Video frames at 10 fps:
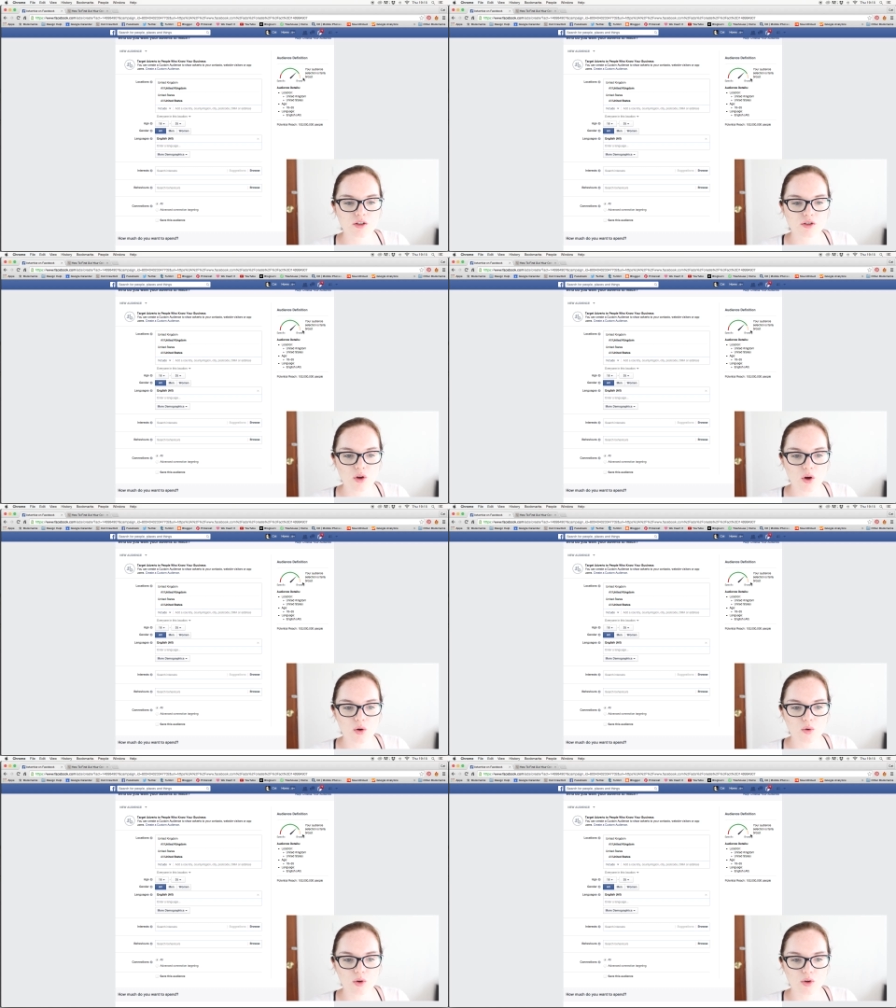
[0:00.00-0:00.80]

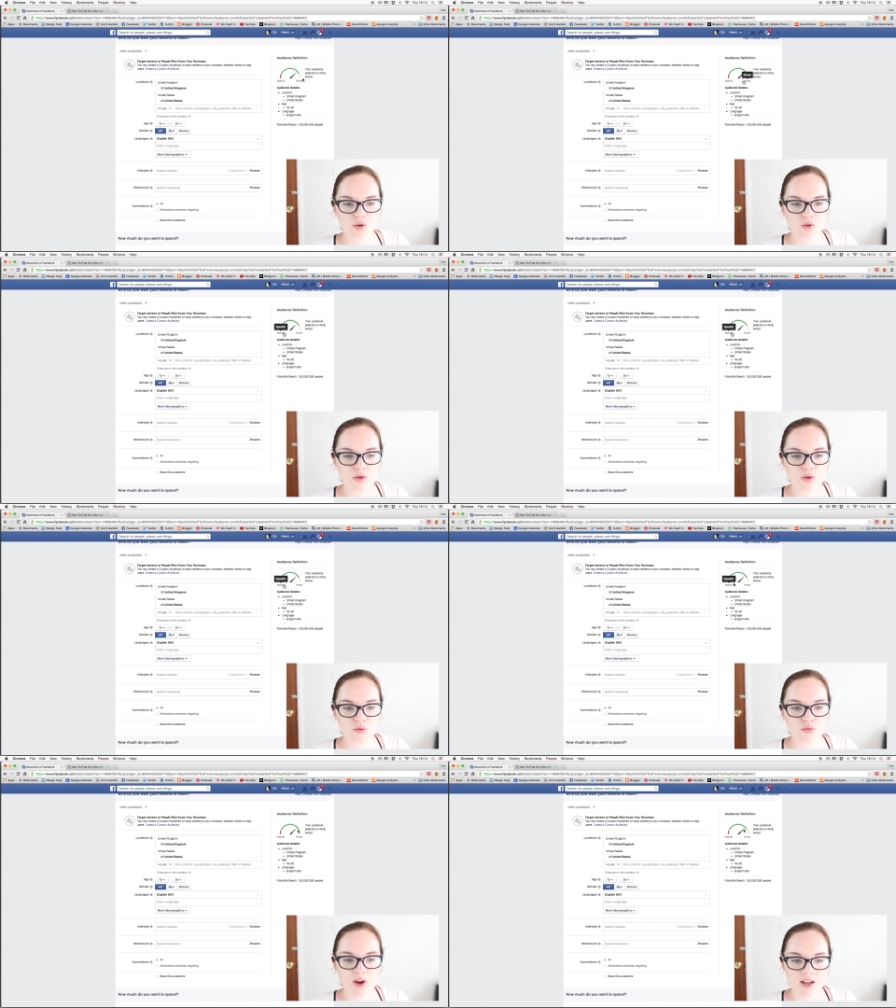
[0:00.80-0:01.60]
So
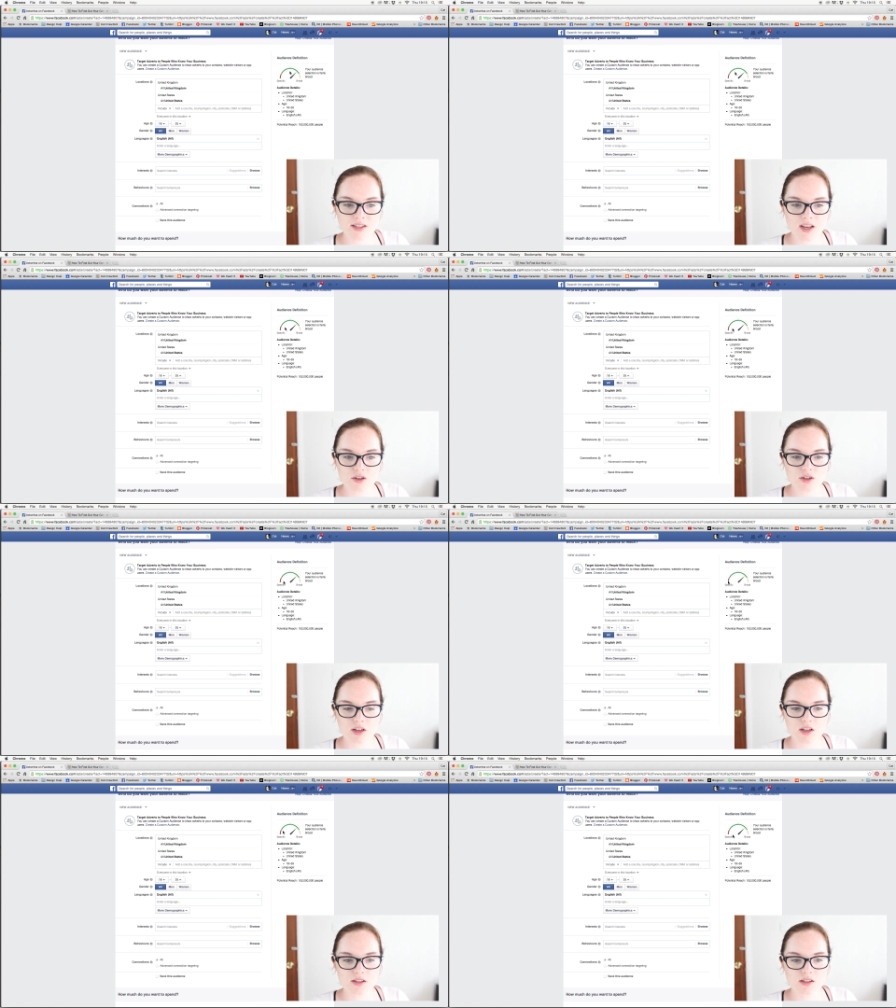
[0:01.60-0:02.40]
the red section
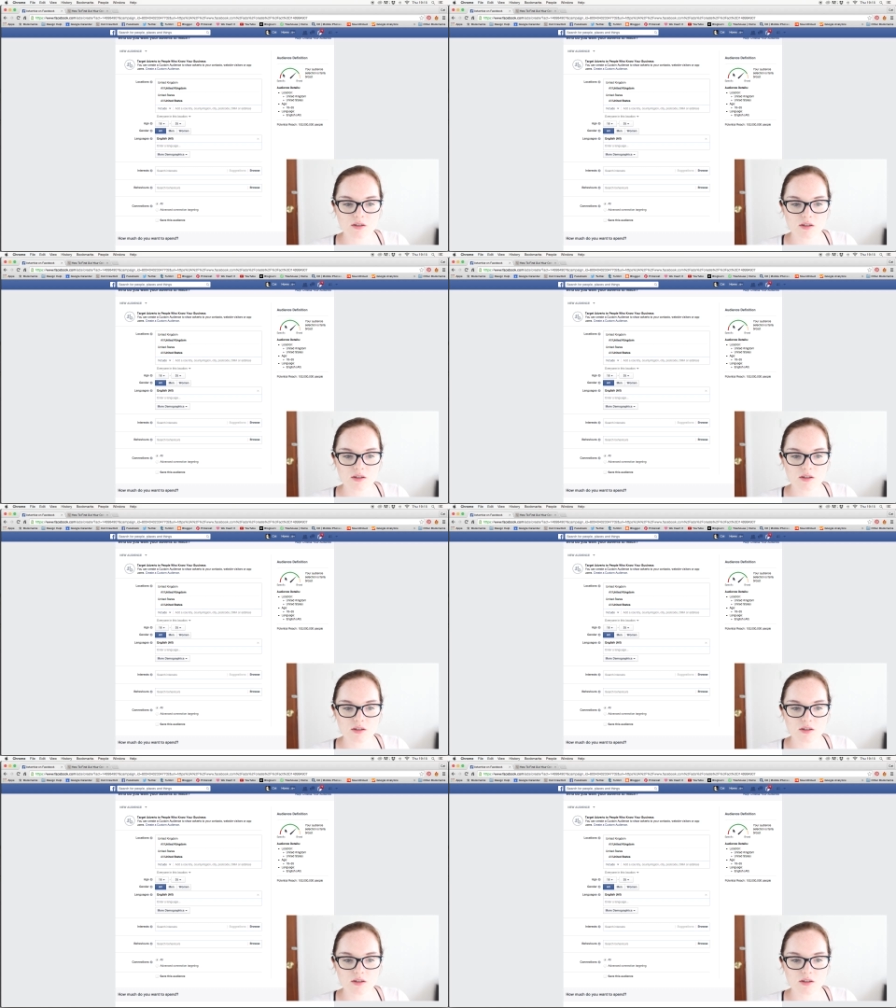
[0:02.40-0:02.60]
is